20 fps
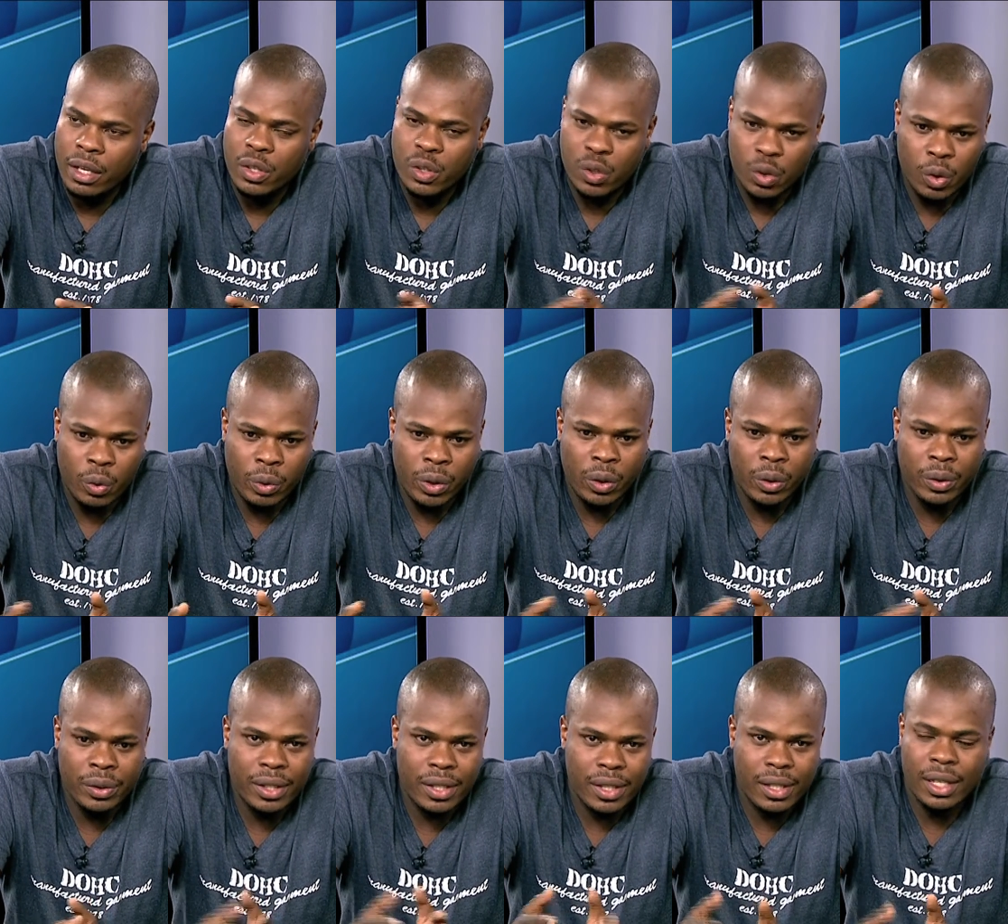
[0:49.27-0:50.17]
So we
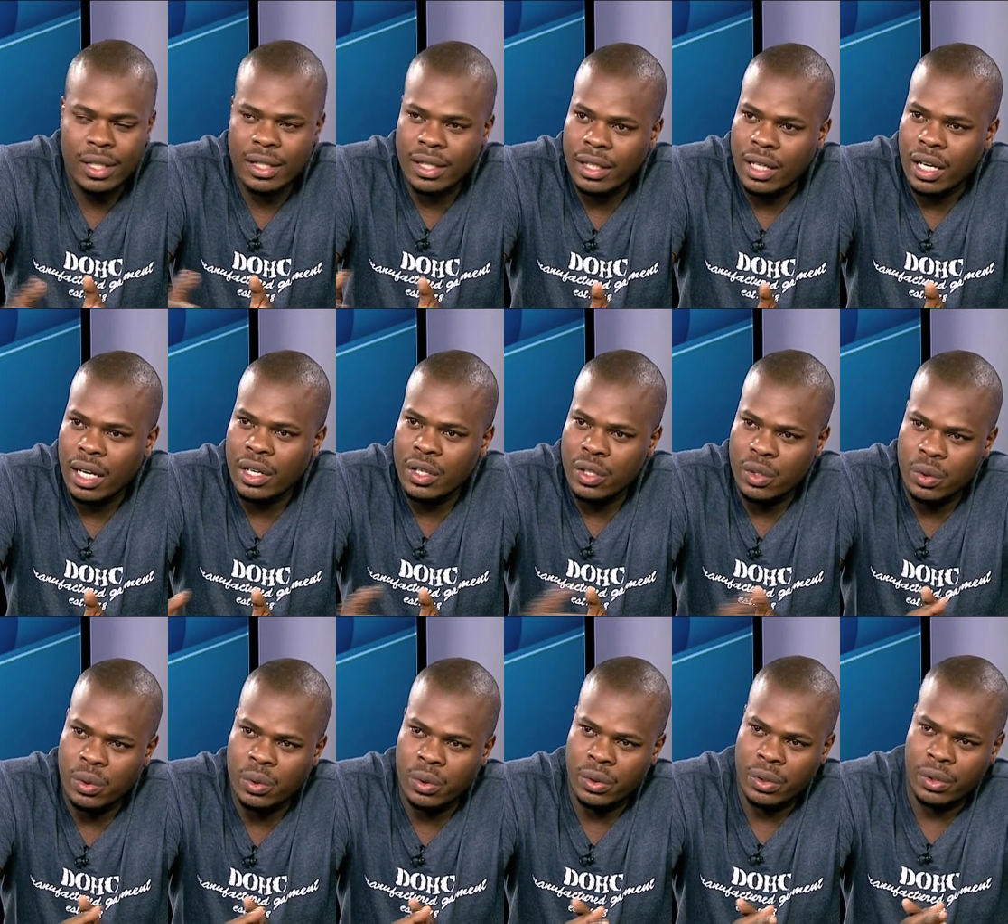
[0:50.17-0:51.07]
only start in high
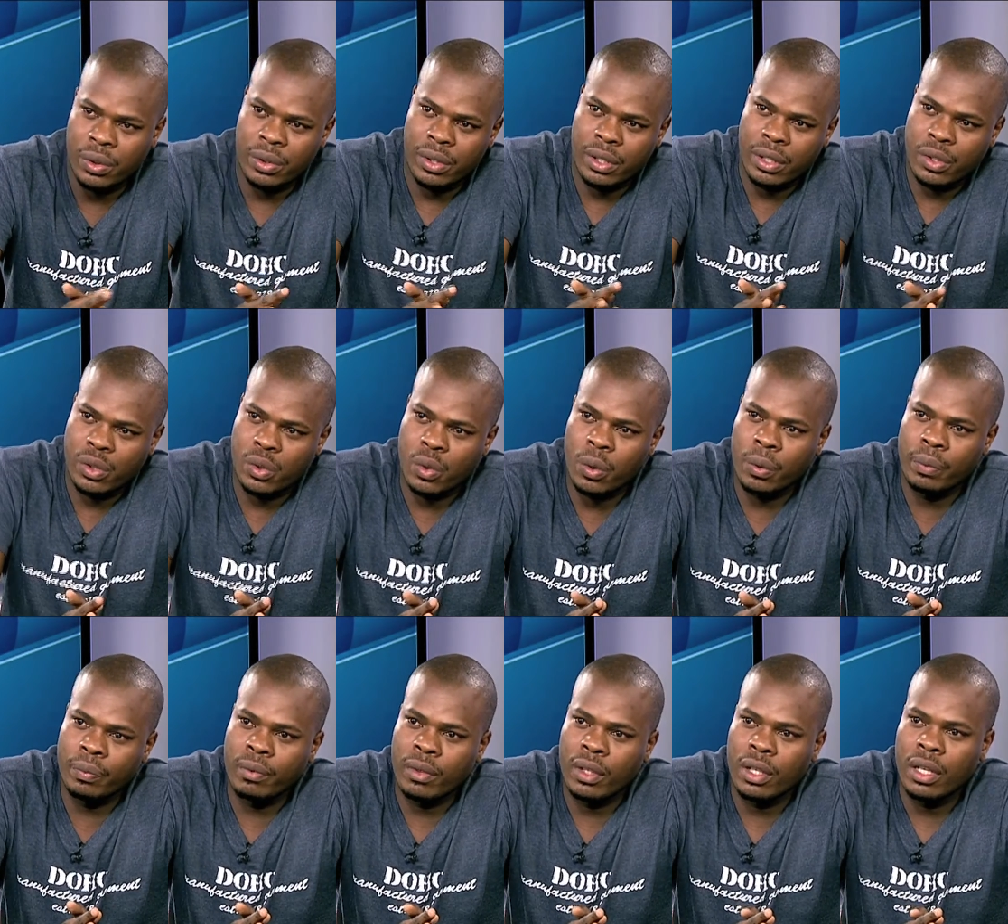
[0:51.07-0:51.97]
schools, you see.
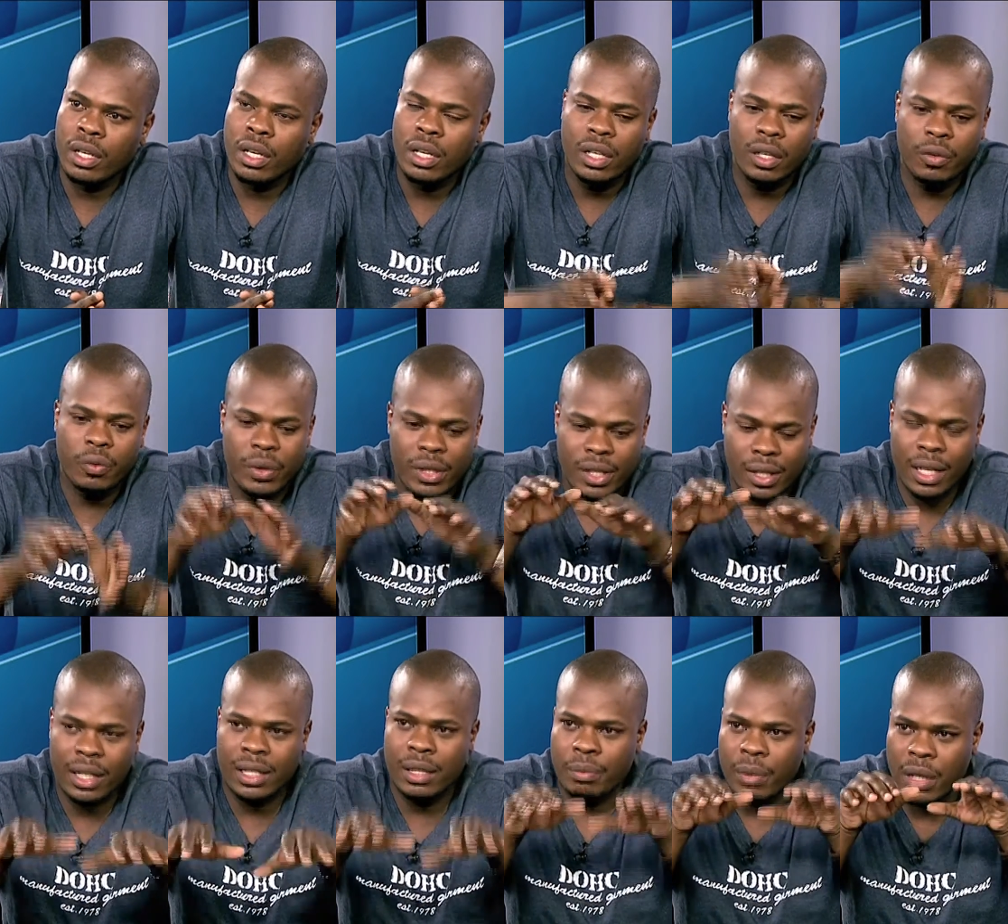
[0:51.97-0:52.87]
So if we
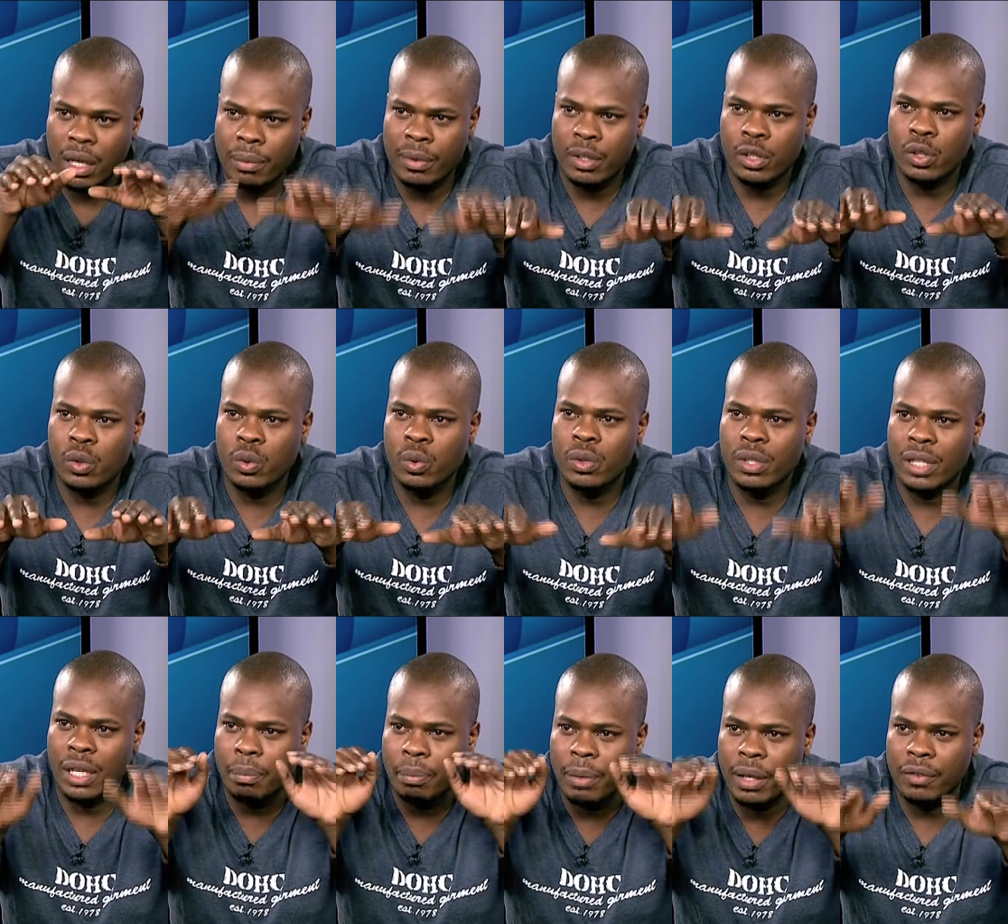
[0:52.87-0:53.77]
start in primary
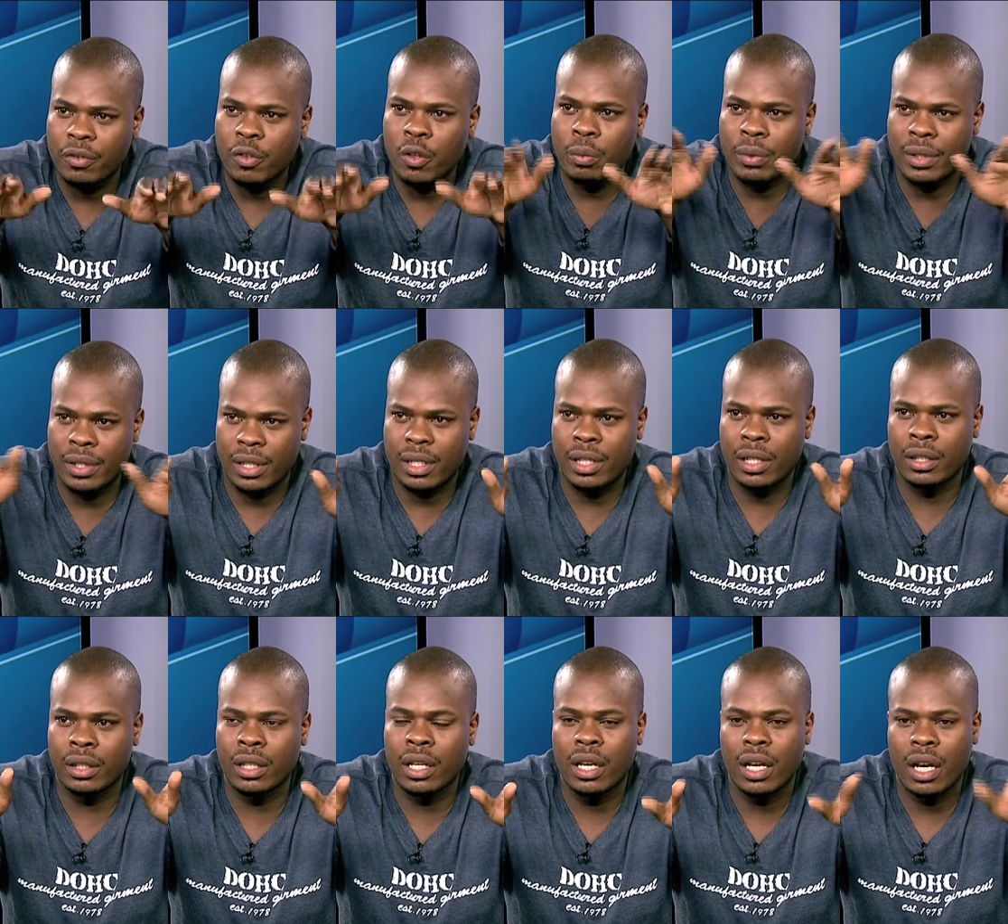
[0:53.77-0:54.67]
schools and
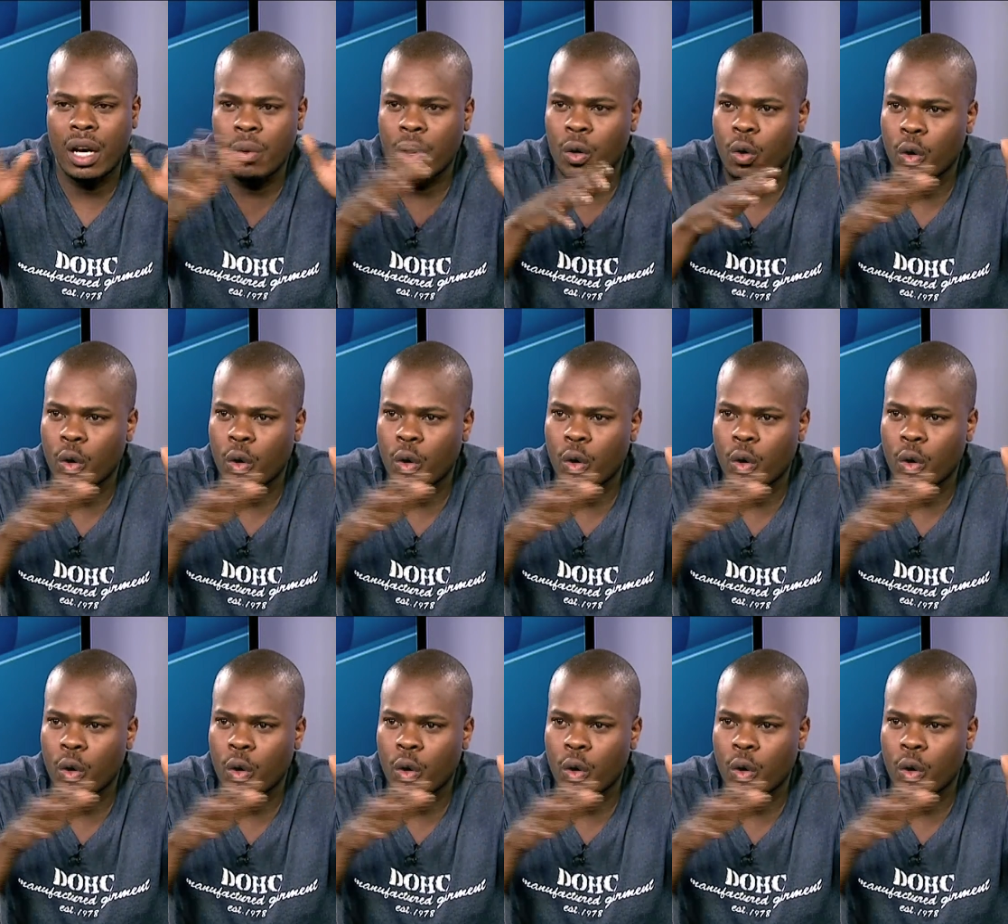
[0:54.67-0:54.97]
performing, our